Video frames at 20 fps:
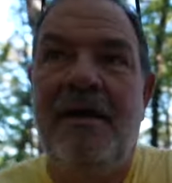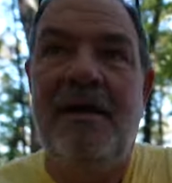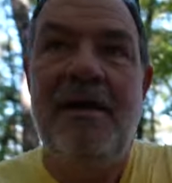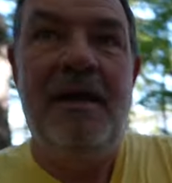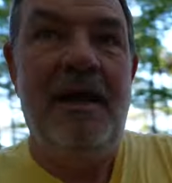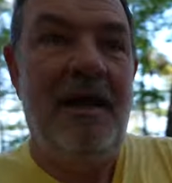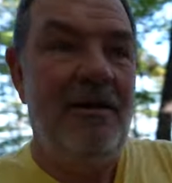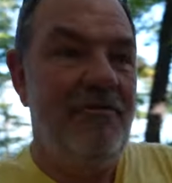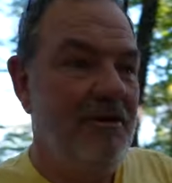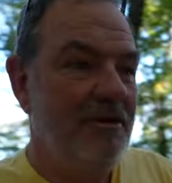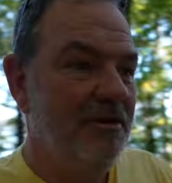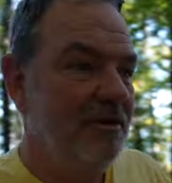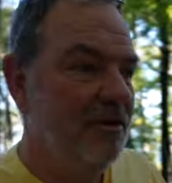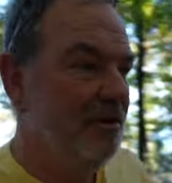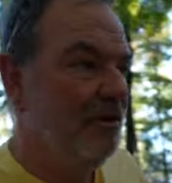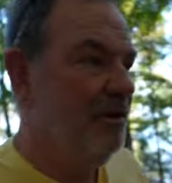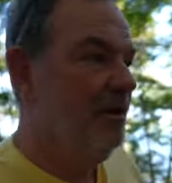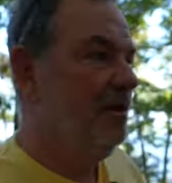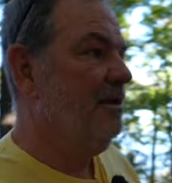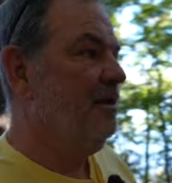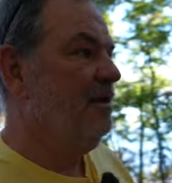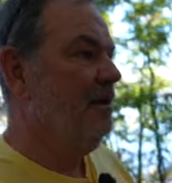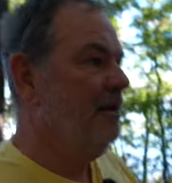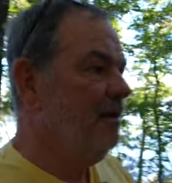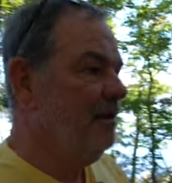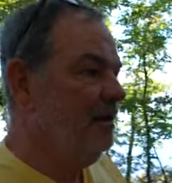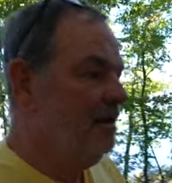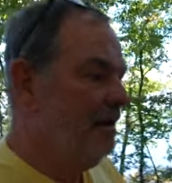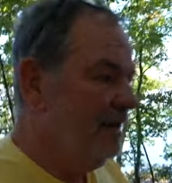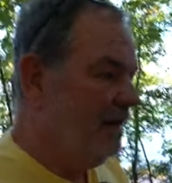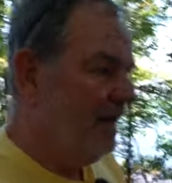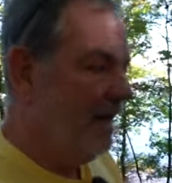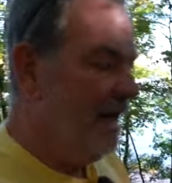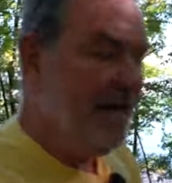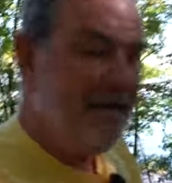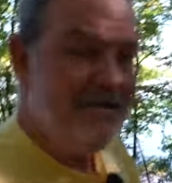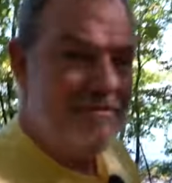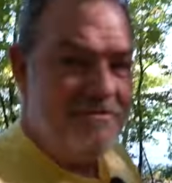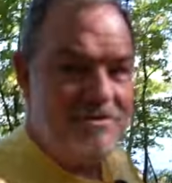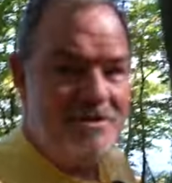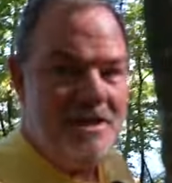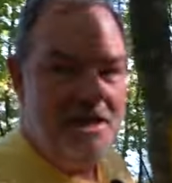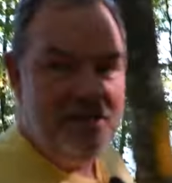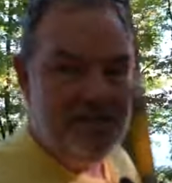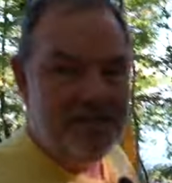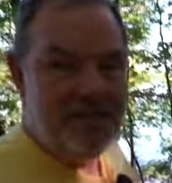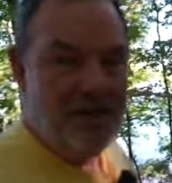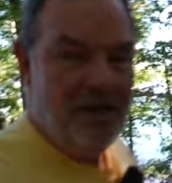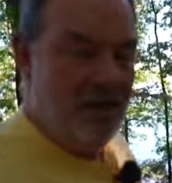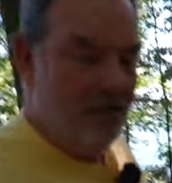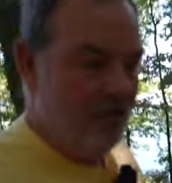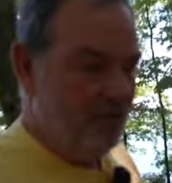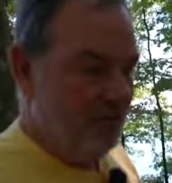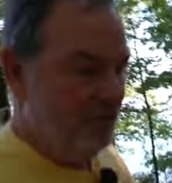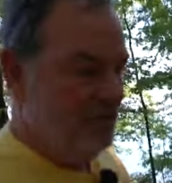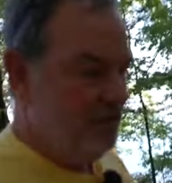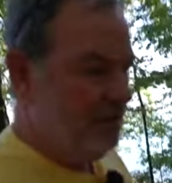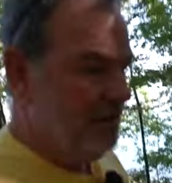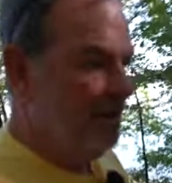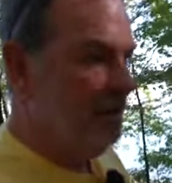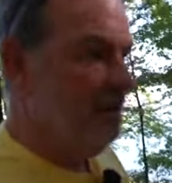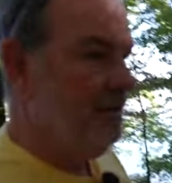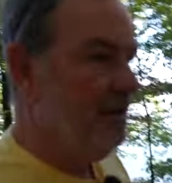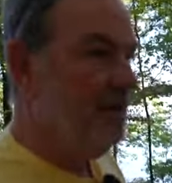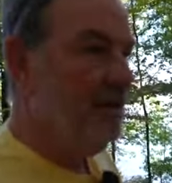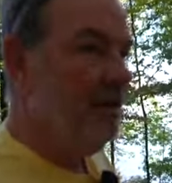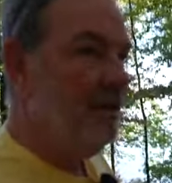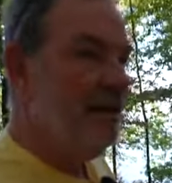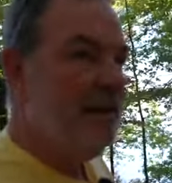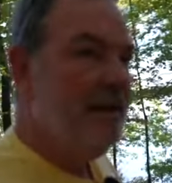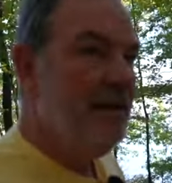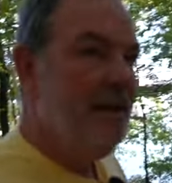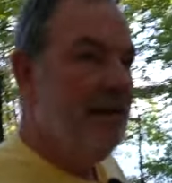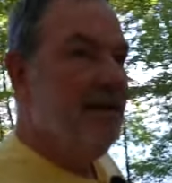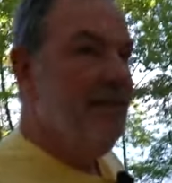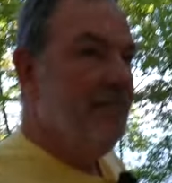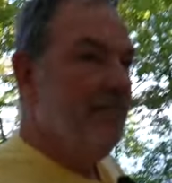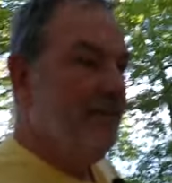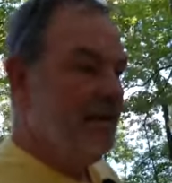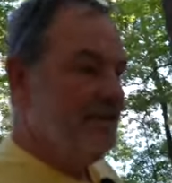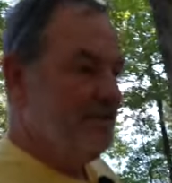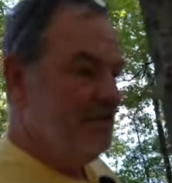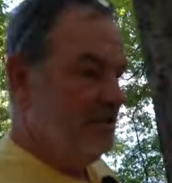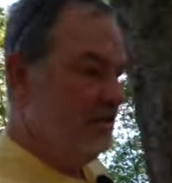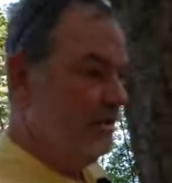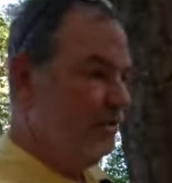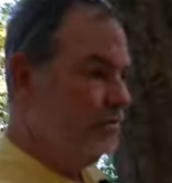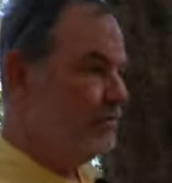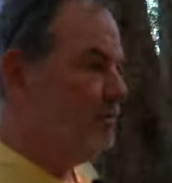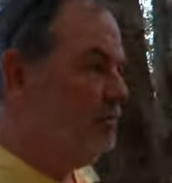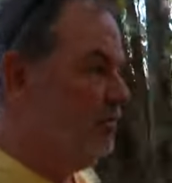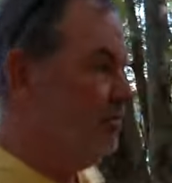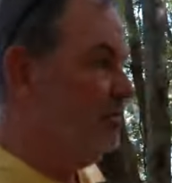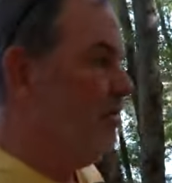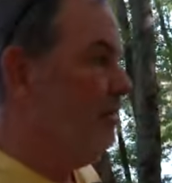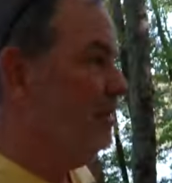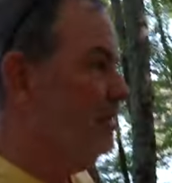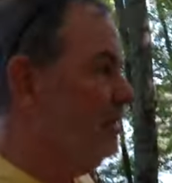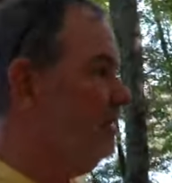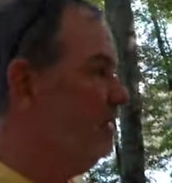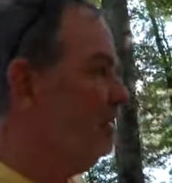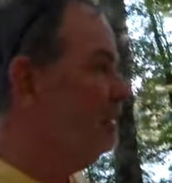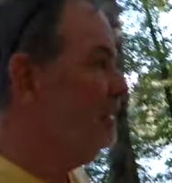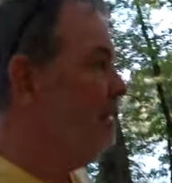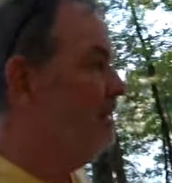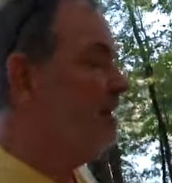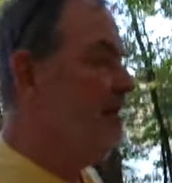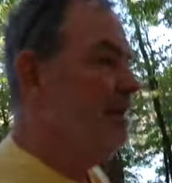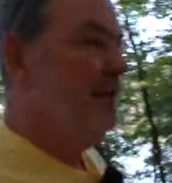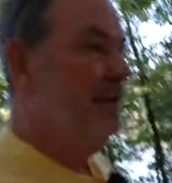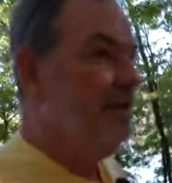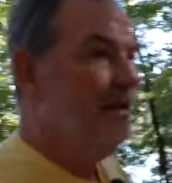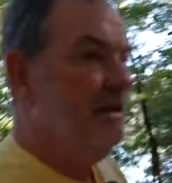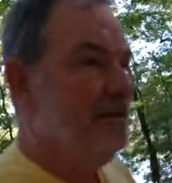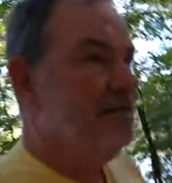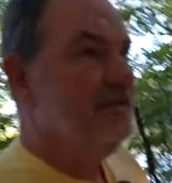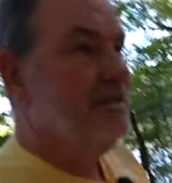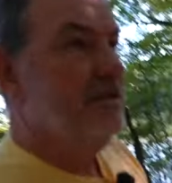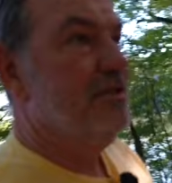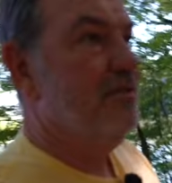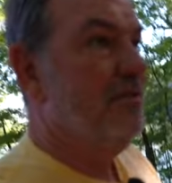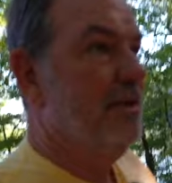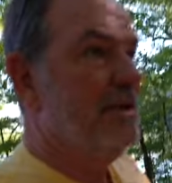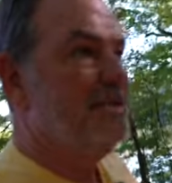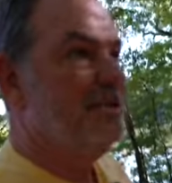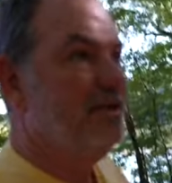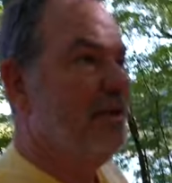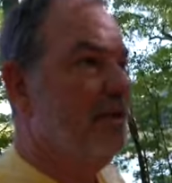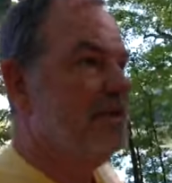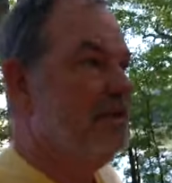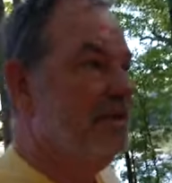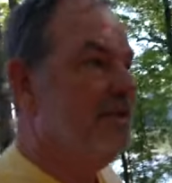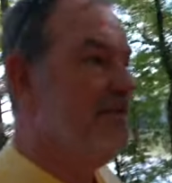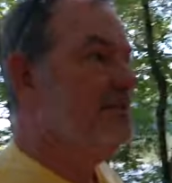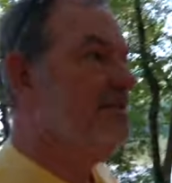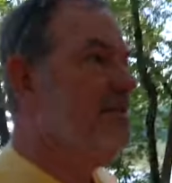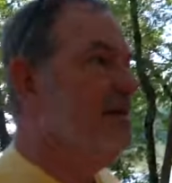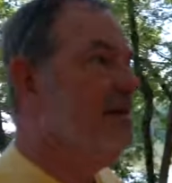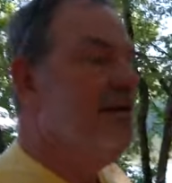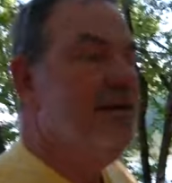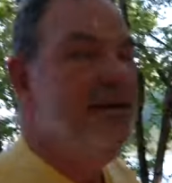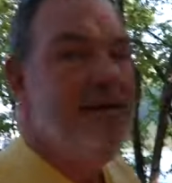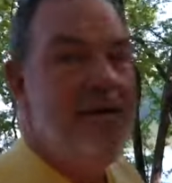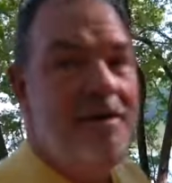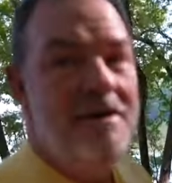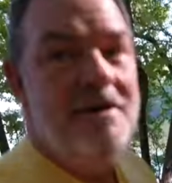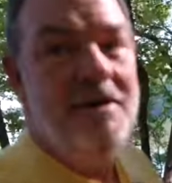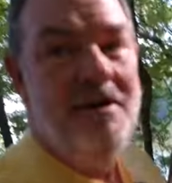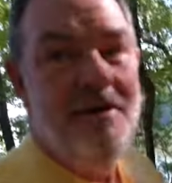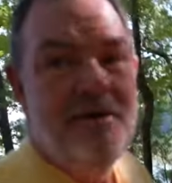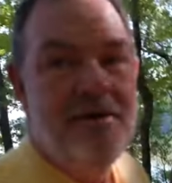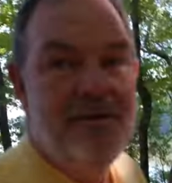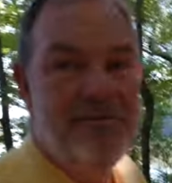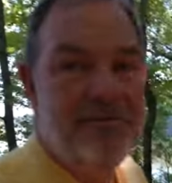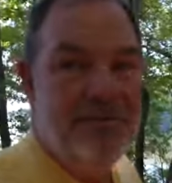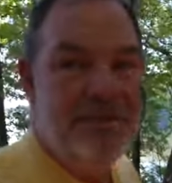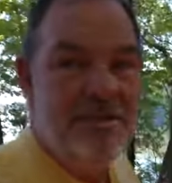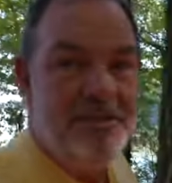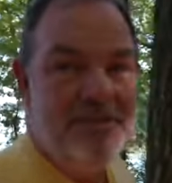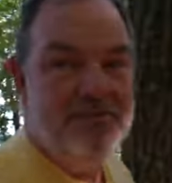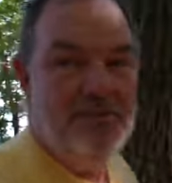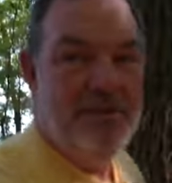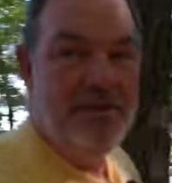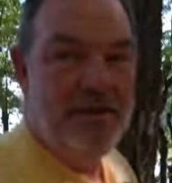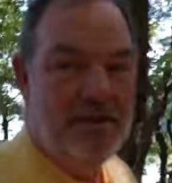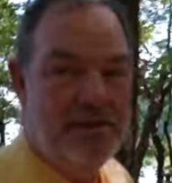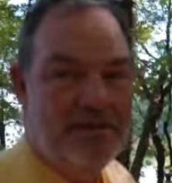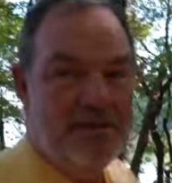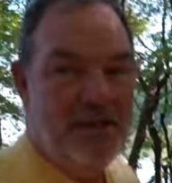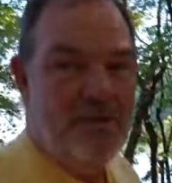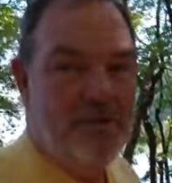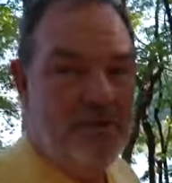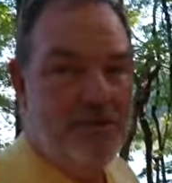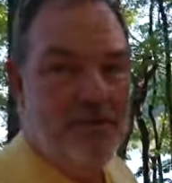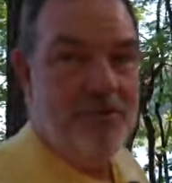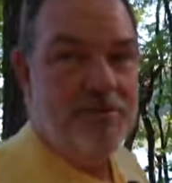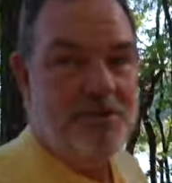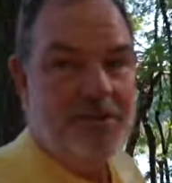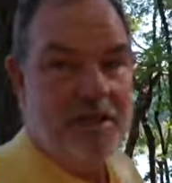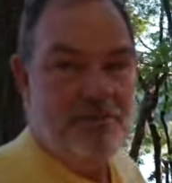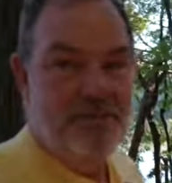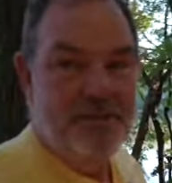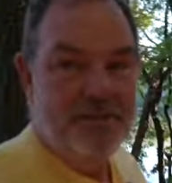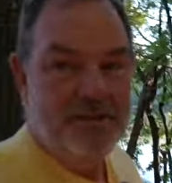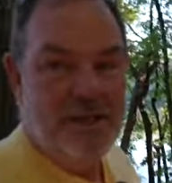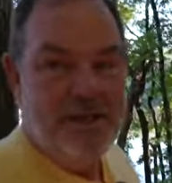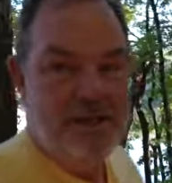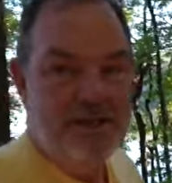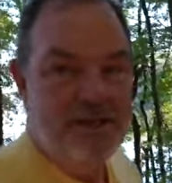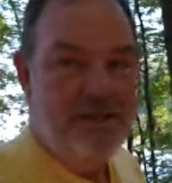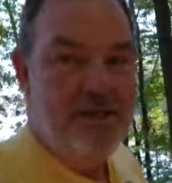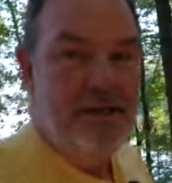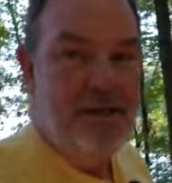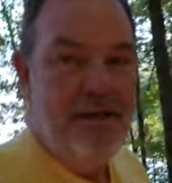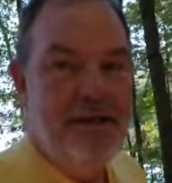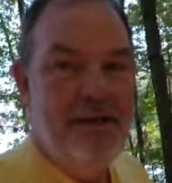having active steady shot on makes it usable in a situation like this. But this is what it looks like with no stabilization.